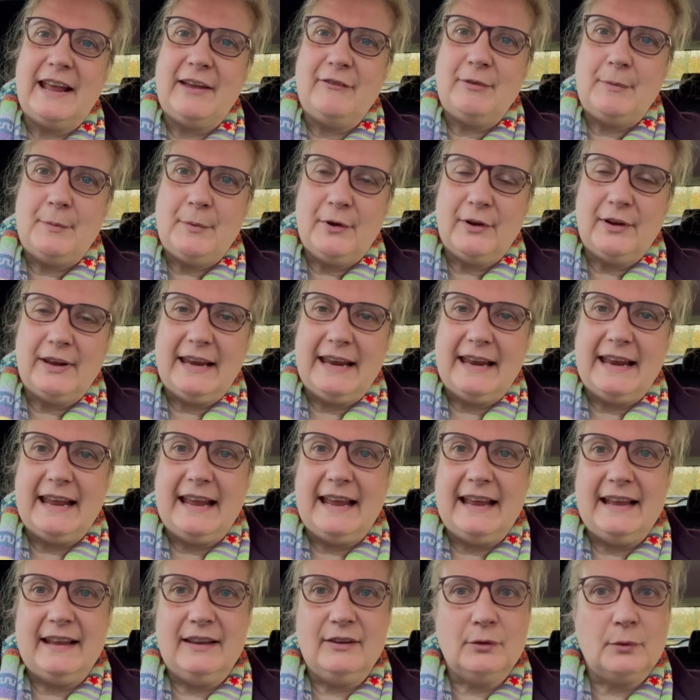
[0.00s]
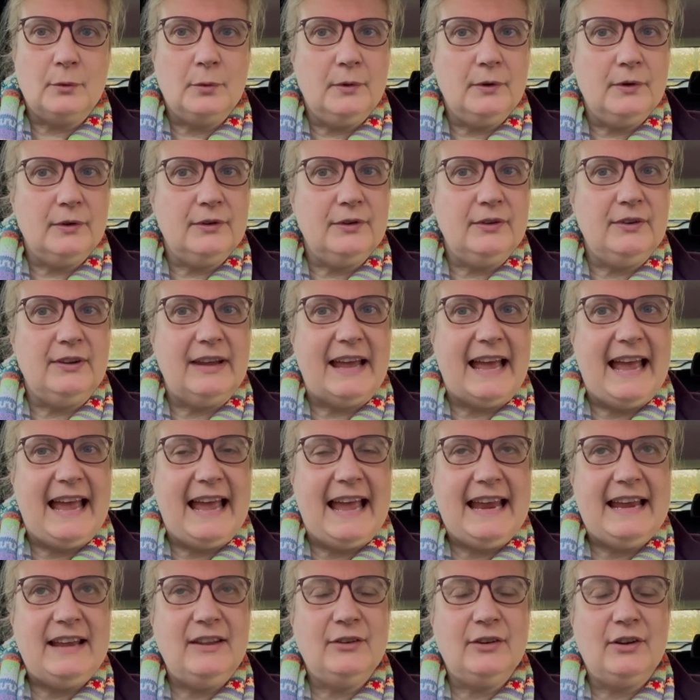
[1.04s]
everybody. It is
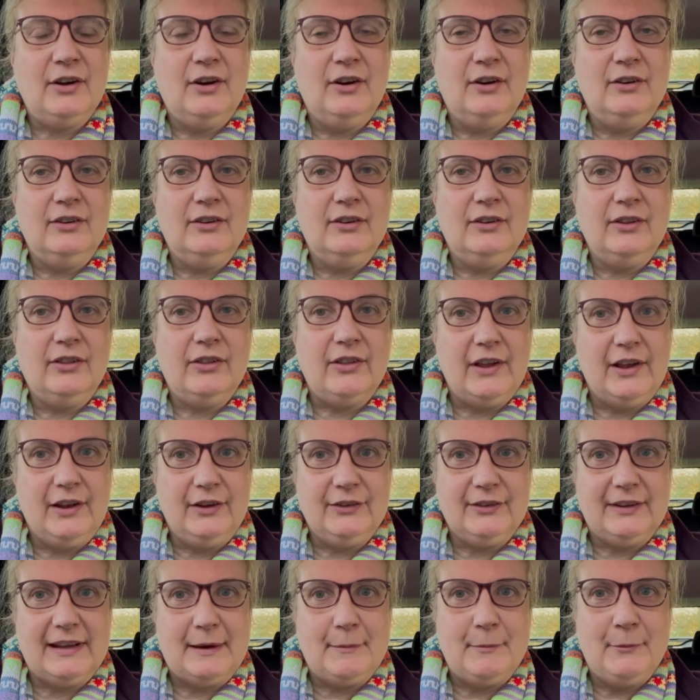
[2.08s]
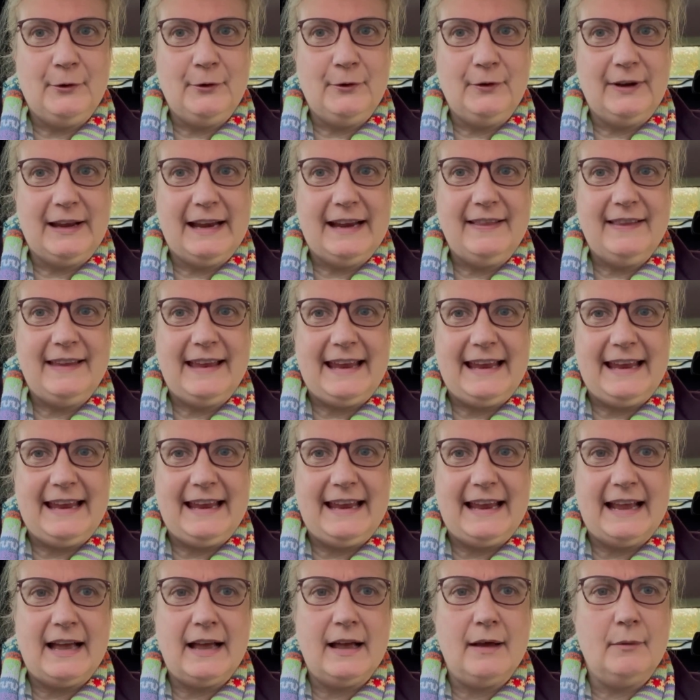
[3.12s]
7:45 on Thursday morning,
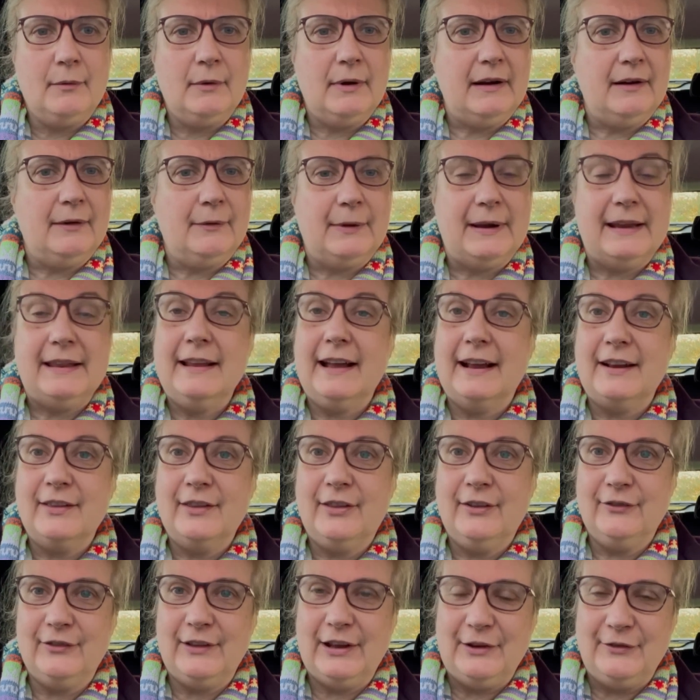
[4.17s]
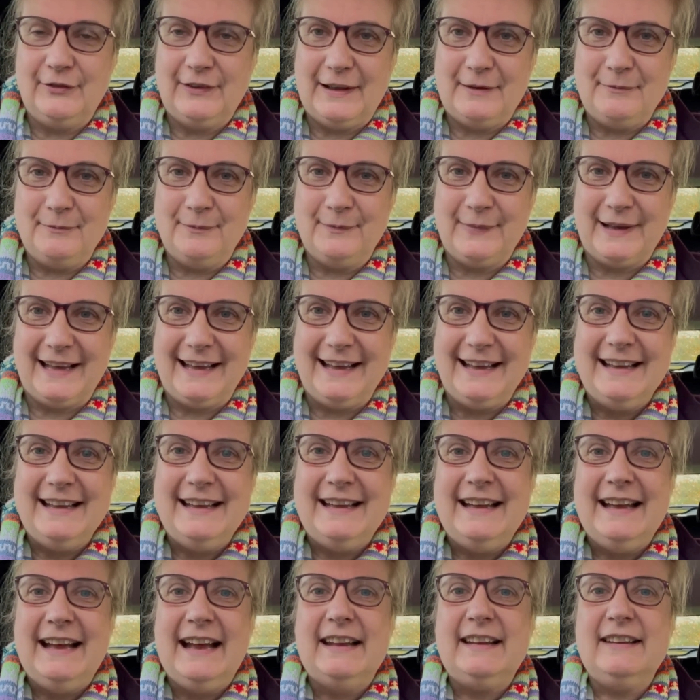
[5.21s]
the 9th of November.
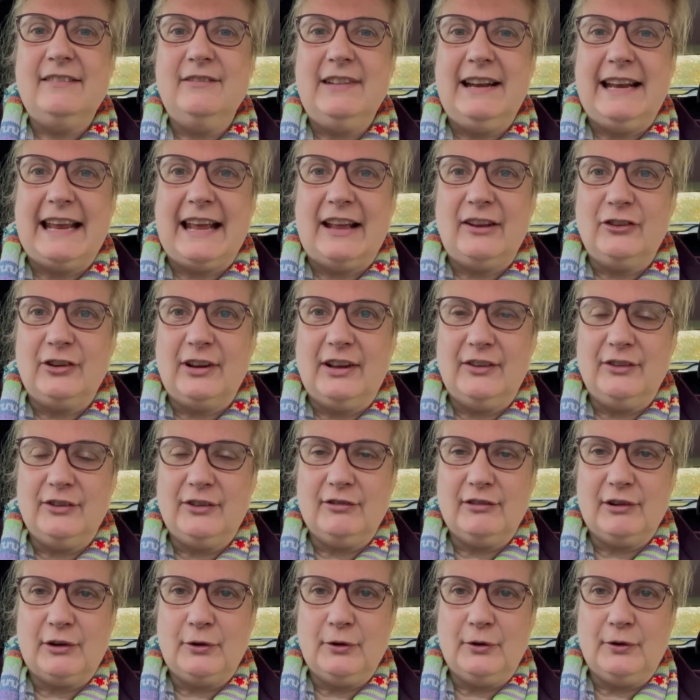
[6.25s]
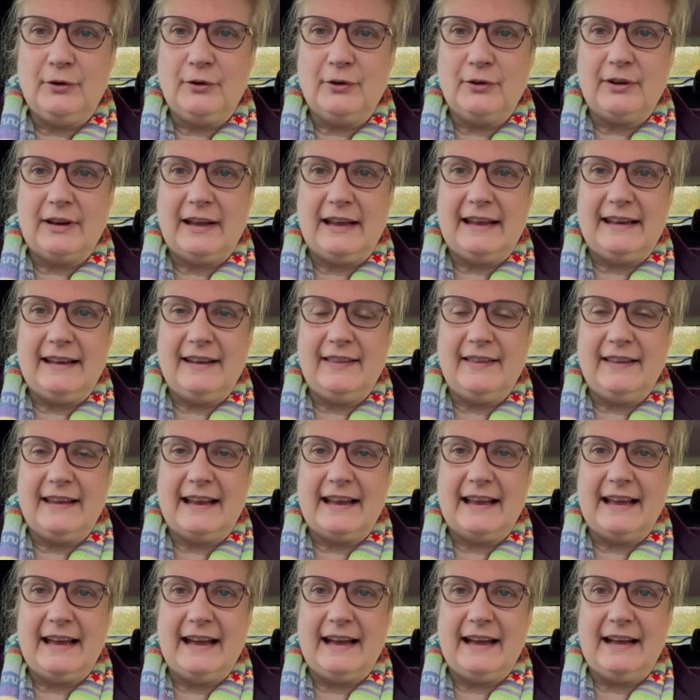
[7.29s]
Didn't really get a chance to record
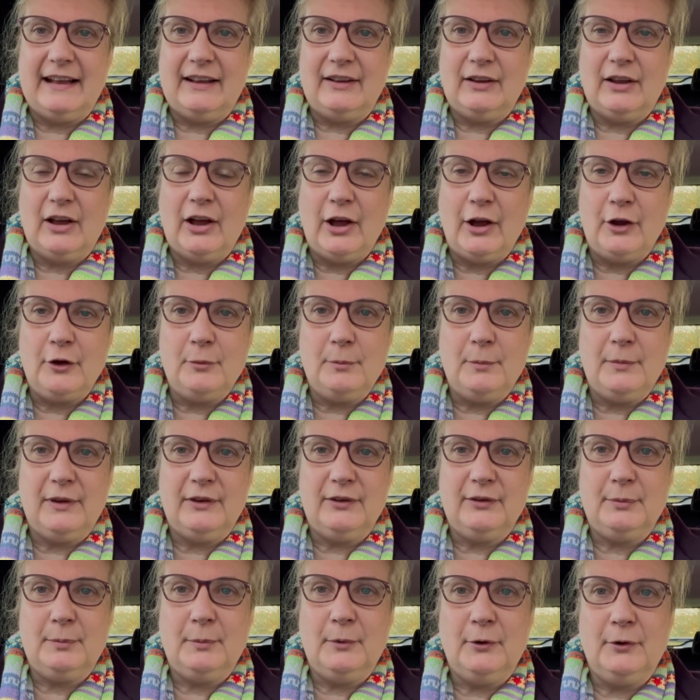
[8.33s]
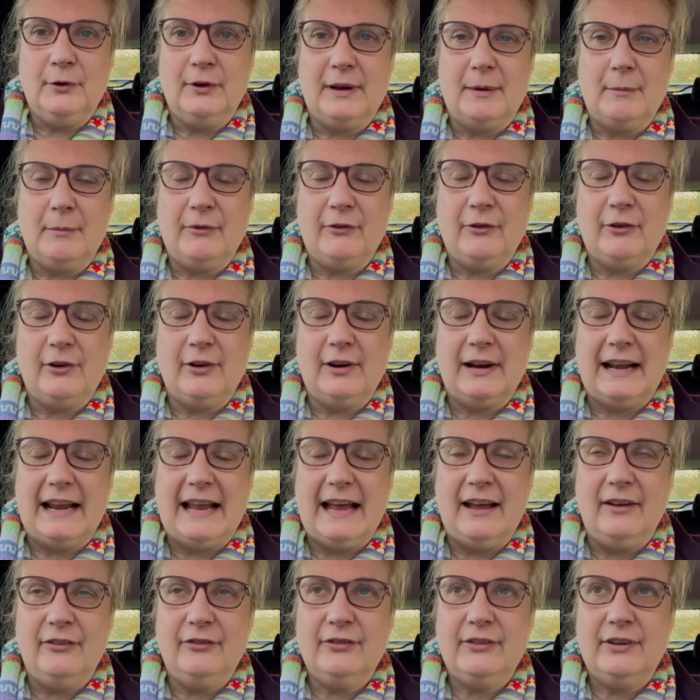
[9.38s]
anything at home this morning before I
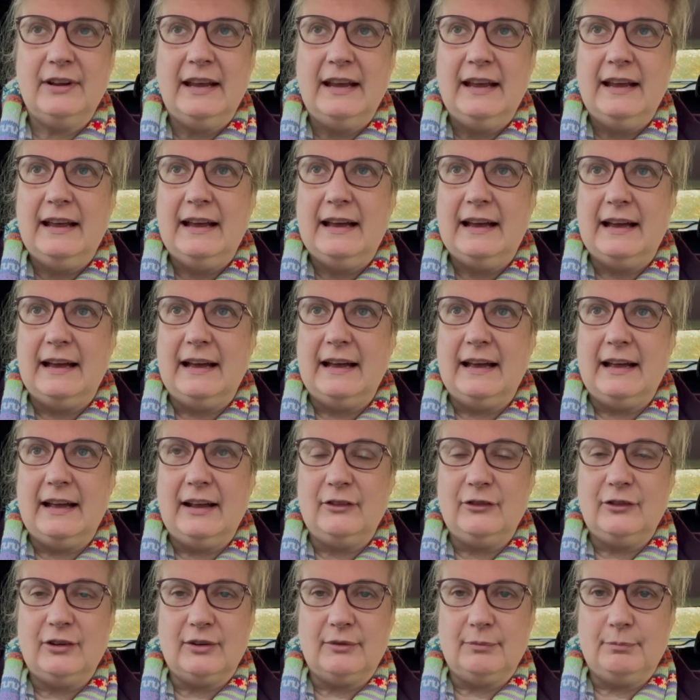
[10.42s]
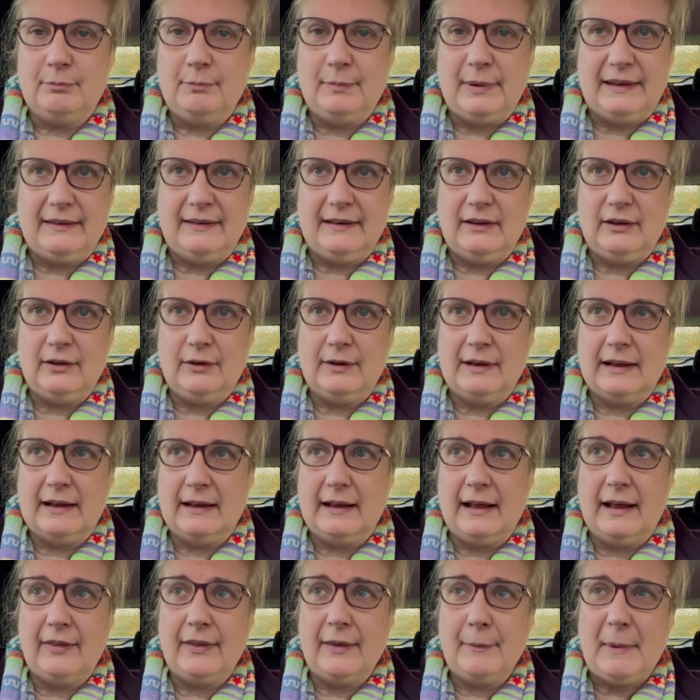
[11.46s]
left. Just busy doing
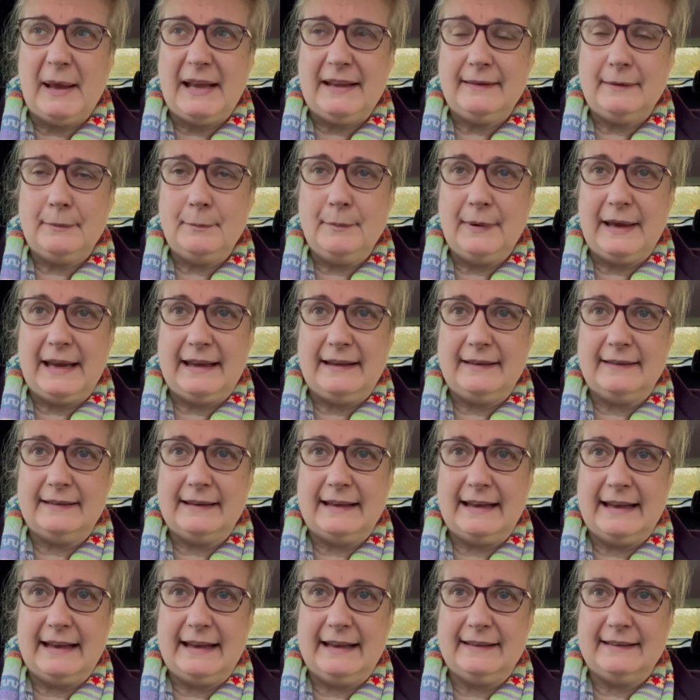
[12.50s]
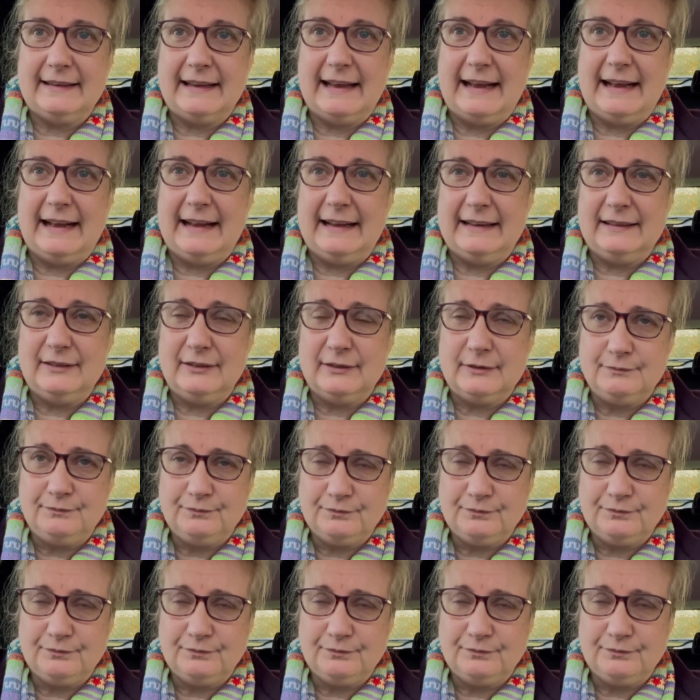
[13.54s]
other bits and pieces and